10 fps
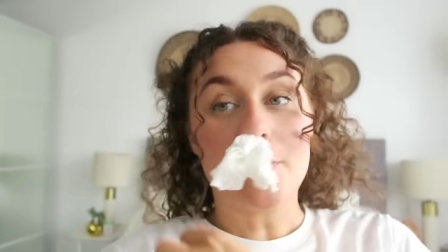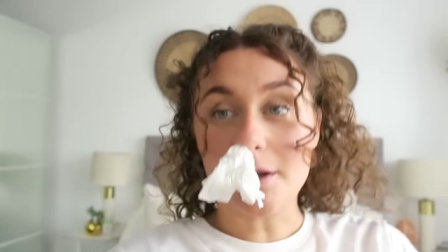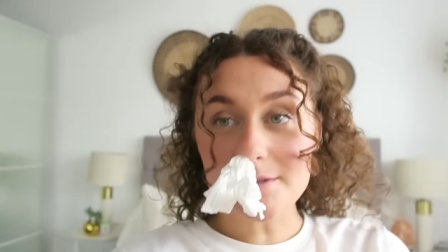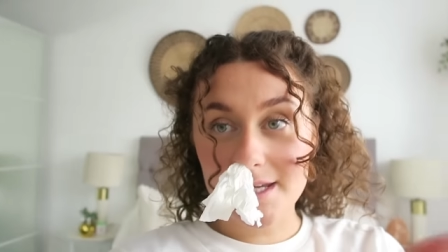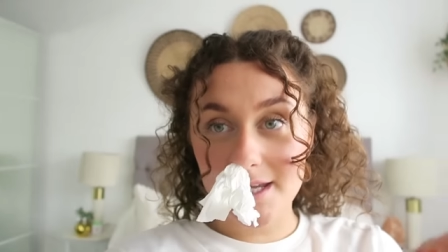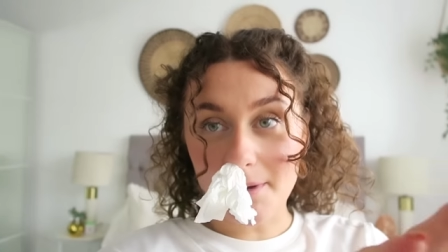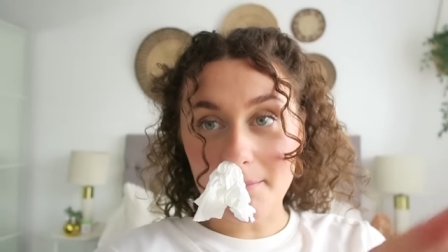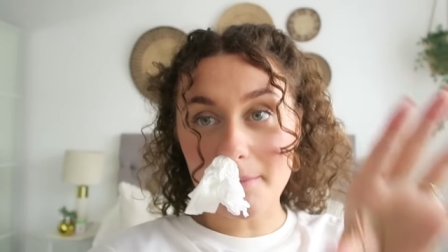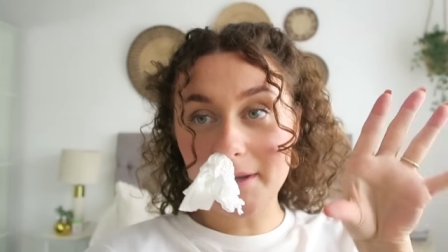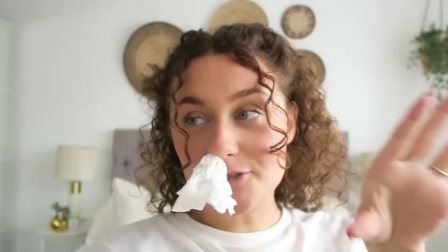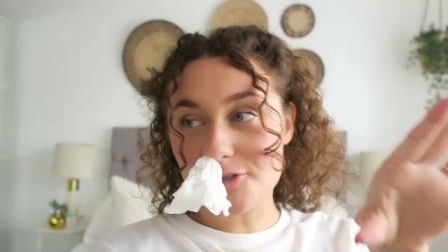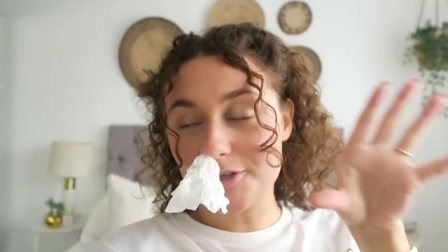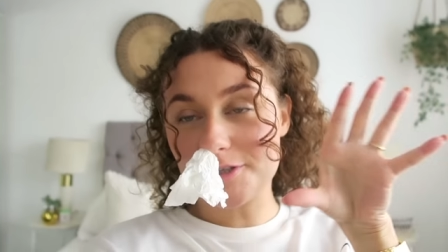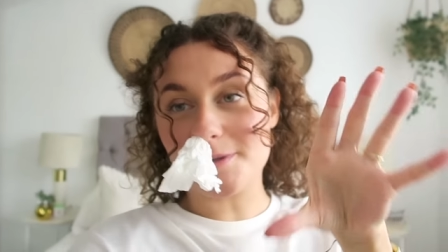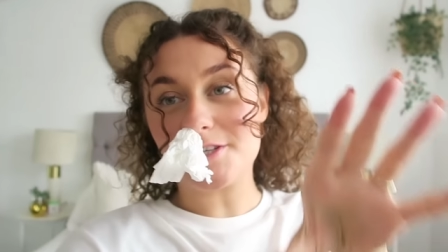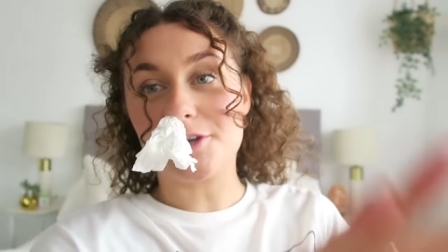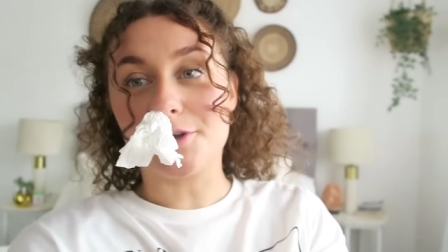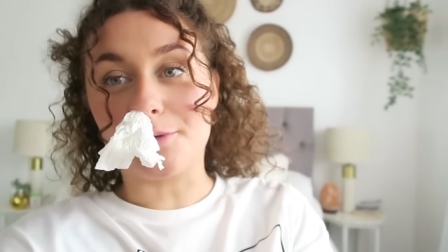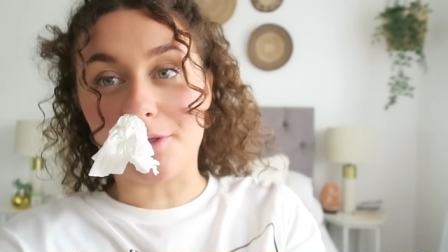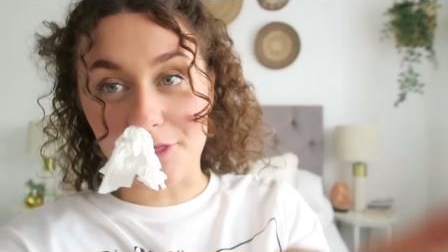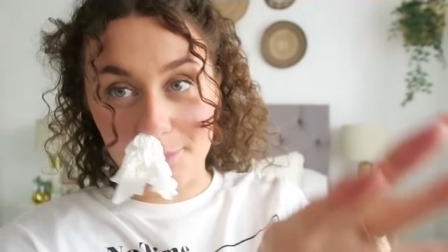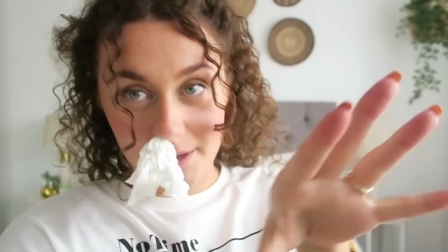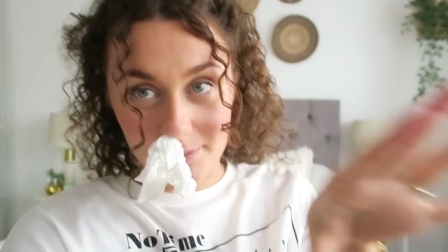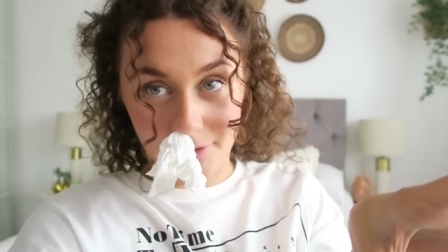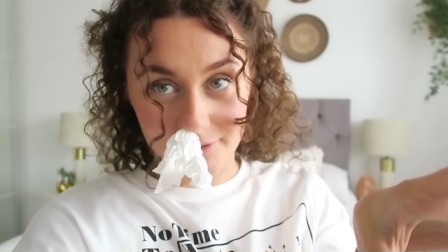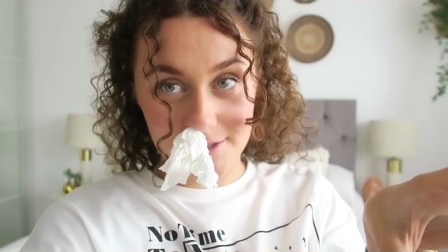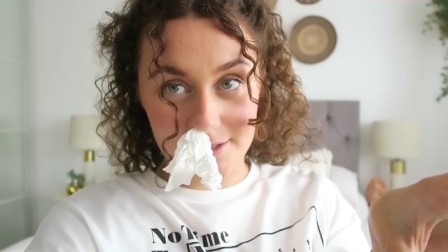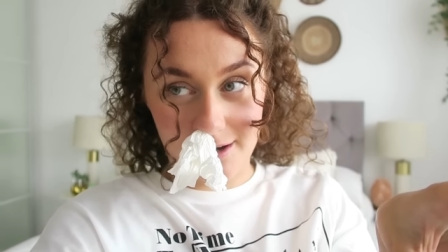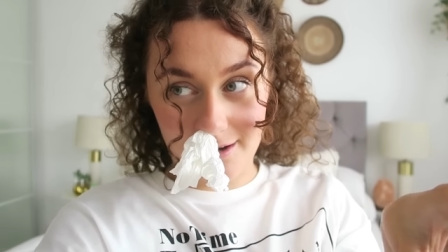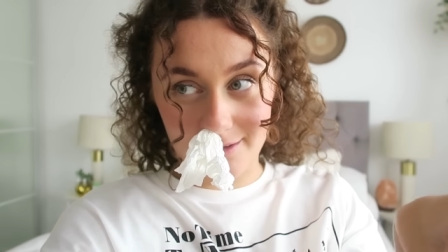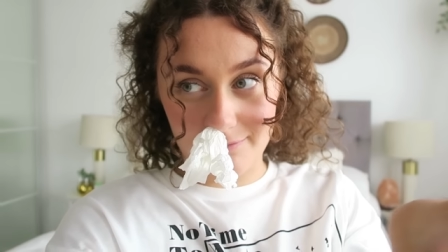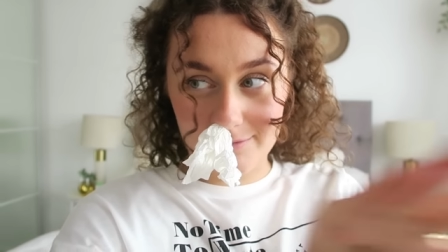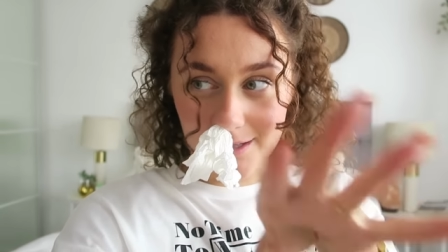When I was a kid, my mum introduced me to the bin monster, and I'm